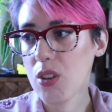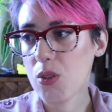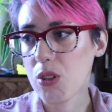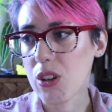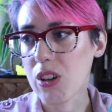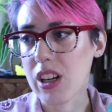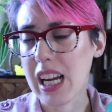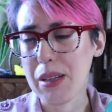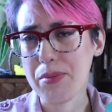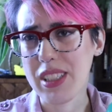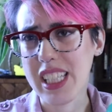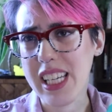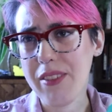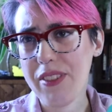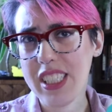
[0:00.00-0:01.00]
Or I
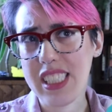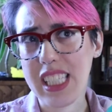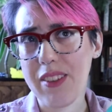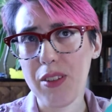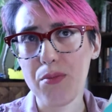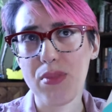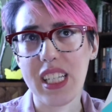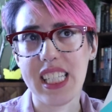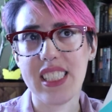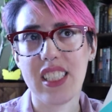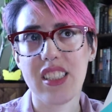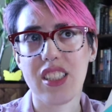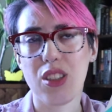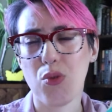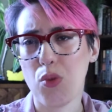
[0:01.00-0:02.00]
believe this even plays
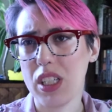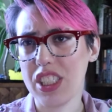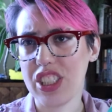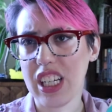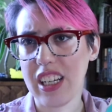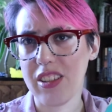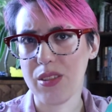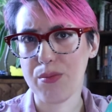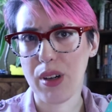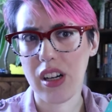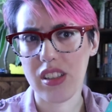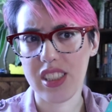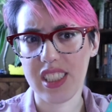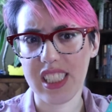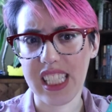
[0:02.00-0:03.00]
into the one-child
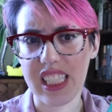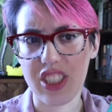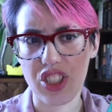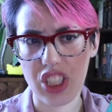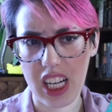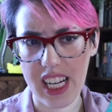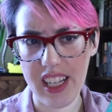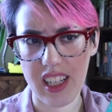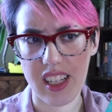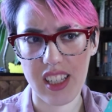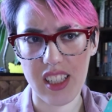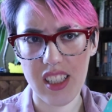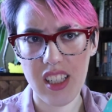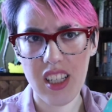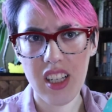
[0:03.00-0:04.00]
policy in
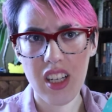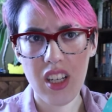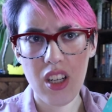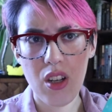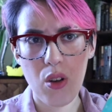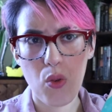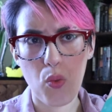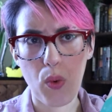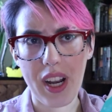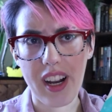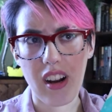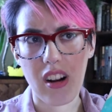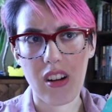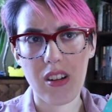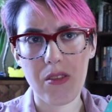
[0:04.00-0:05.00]
China,
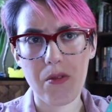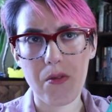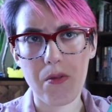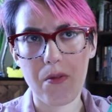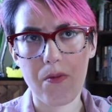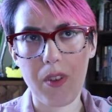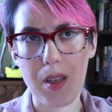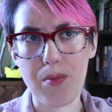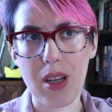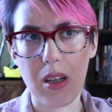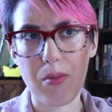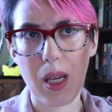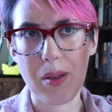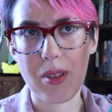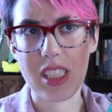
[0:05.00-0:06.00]
where
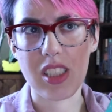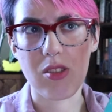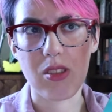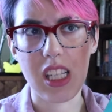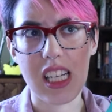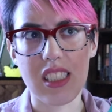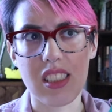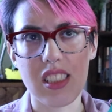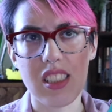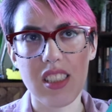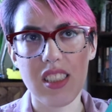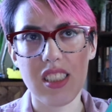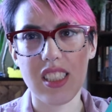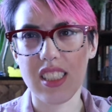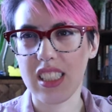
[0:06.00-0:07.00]
female babies are less
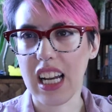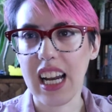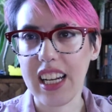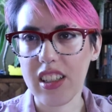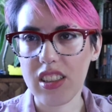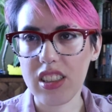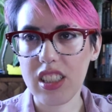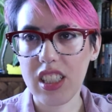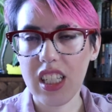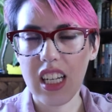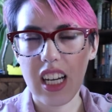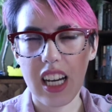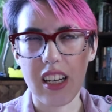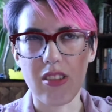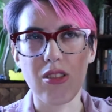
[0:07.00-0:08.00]
desired.
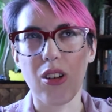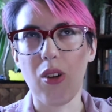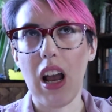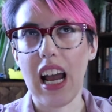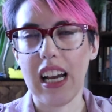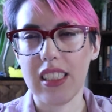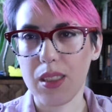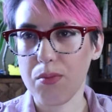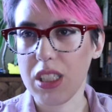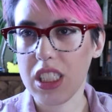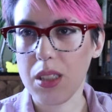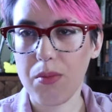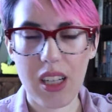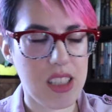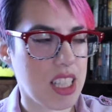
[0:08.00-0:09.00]
I don't know as
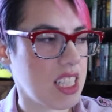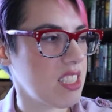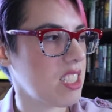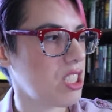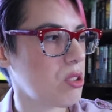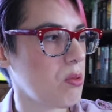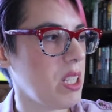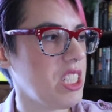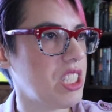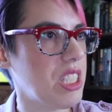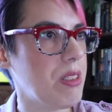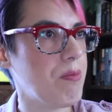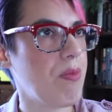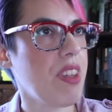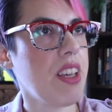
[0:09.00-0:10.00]
much about that
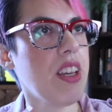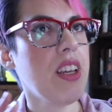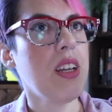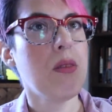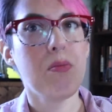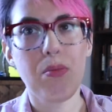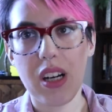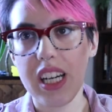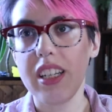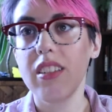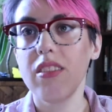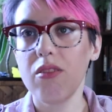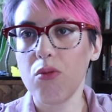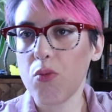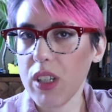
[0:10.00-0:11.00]
situation,
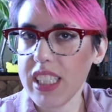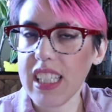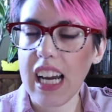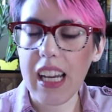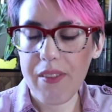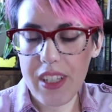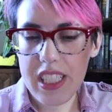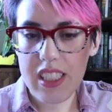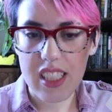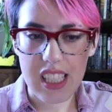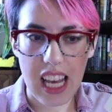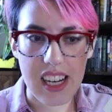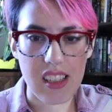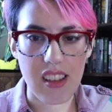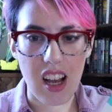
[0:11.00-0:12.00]
but we dive into
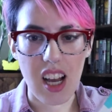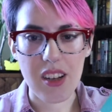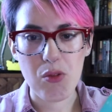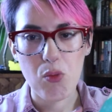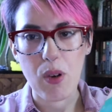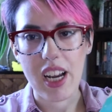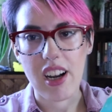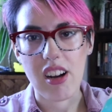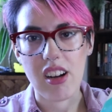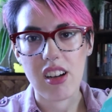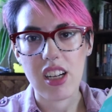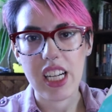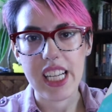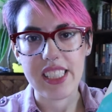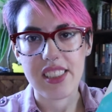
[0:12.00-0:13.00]
that a lot,
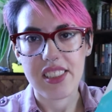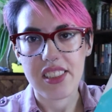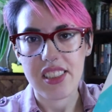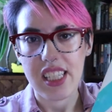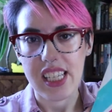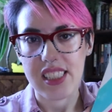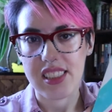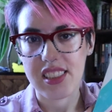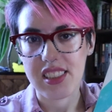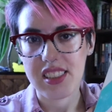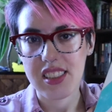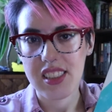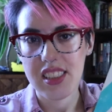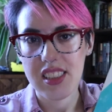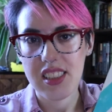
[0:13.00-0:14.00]
where it's,
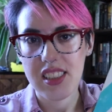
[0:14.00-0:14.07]
it's